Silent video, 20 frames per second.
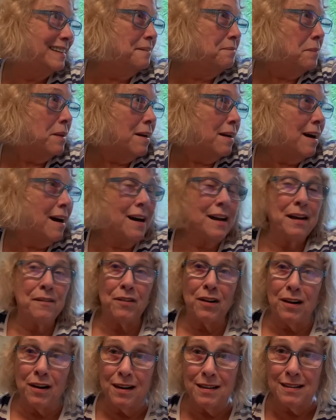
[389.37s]
I have
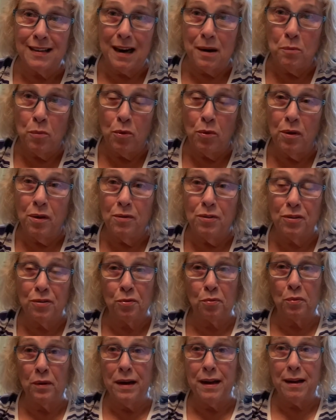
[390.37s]
a hard time
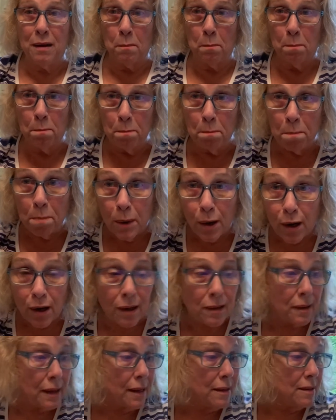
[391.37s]
just reading a
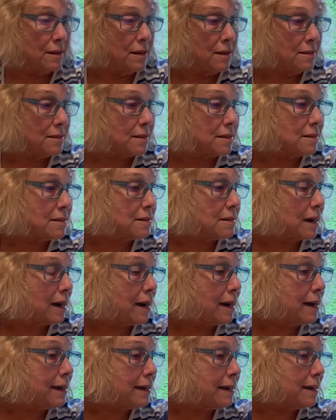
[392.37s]
book. This is
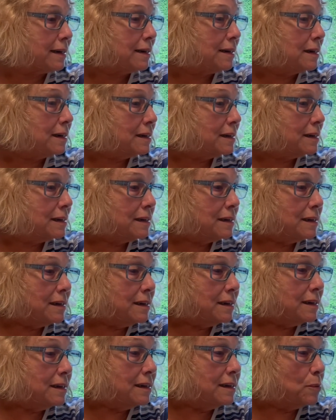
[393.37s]
tiny.
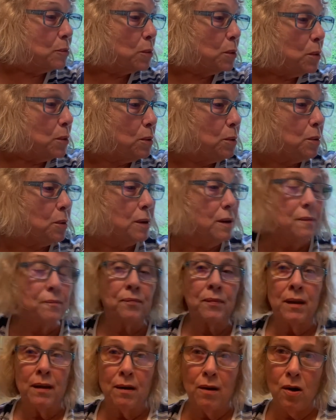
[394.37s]
Whew.
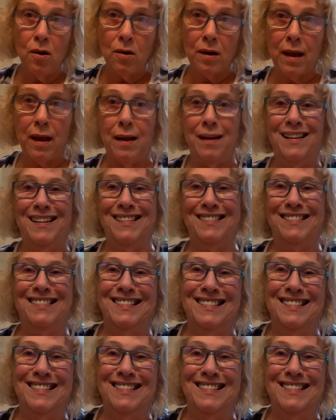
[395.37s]
Okay.